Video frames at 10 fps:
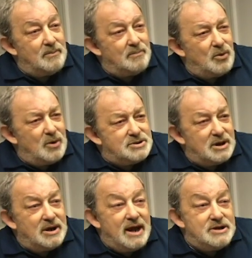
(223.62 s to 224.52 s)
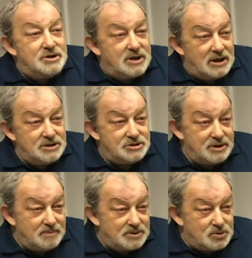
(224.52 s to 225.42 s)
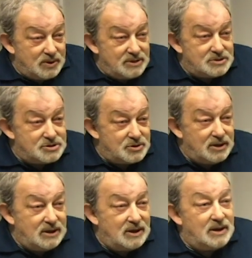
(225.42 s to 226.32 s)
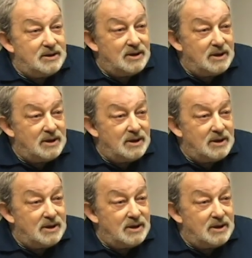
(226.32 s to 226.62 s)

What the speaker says: more or less like an education in between the street and